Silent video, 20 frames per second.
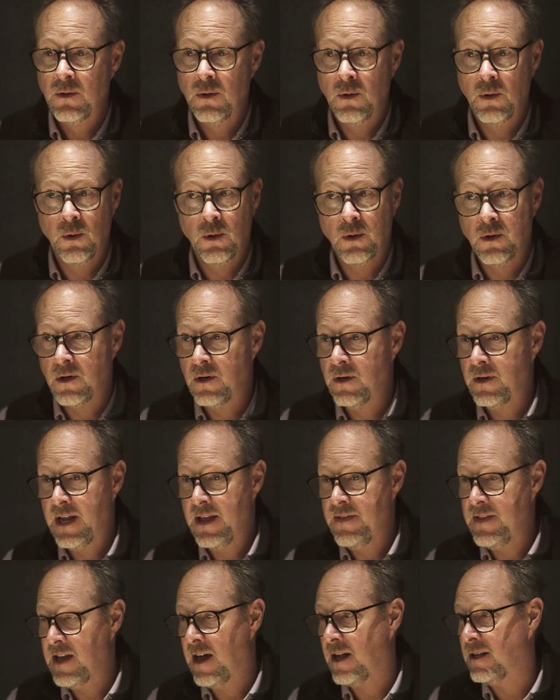or
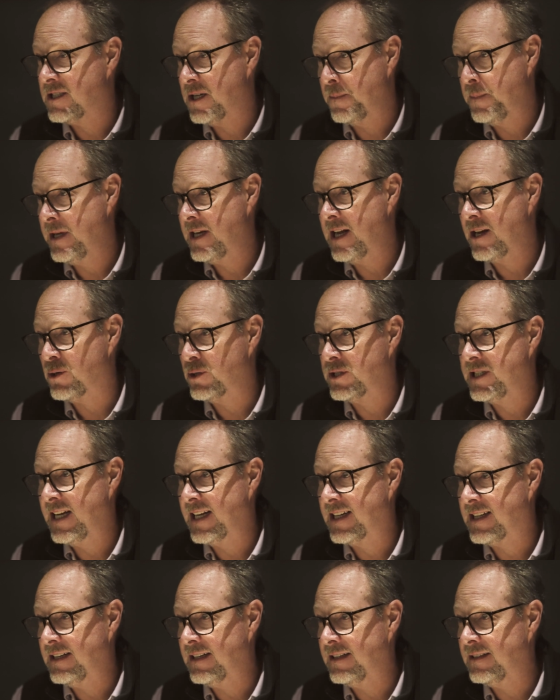in the Alta
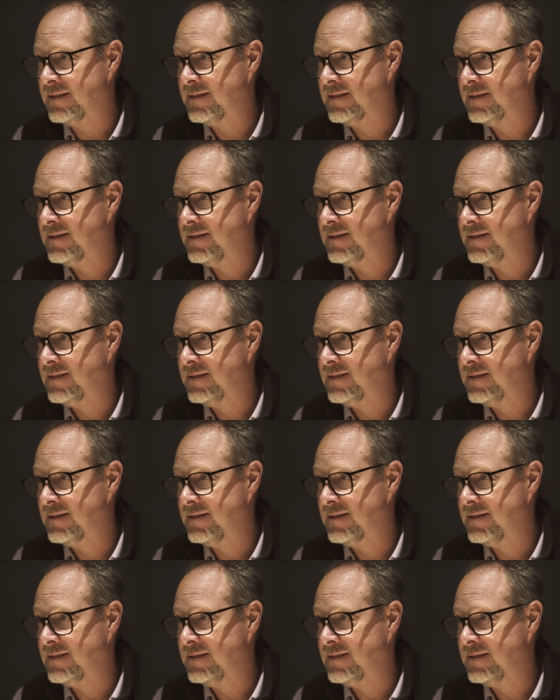Pinacoteca